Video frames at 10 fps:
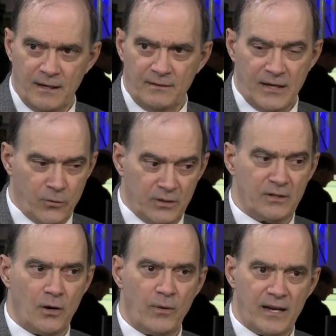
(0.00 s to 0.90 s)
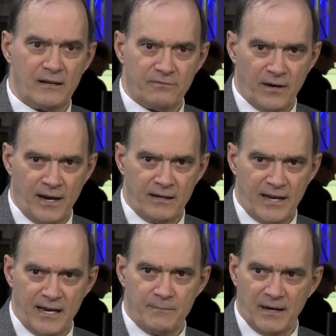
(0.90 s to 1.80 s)
They couldn't go in and find
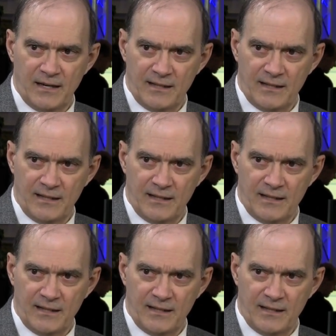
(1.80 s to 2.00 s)
anybody.